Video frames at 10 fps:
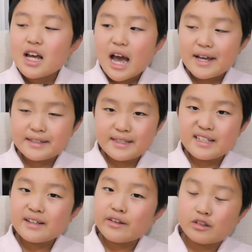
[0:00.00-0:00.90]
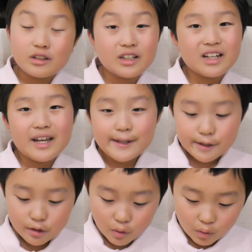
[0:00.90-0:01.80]
idea is a good
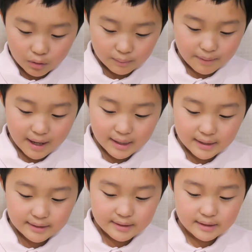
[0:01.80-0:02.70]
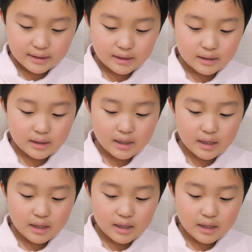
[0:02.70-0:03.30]
idea or a bad idea?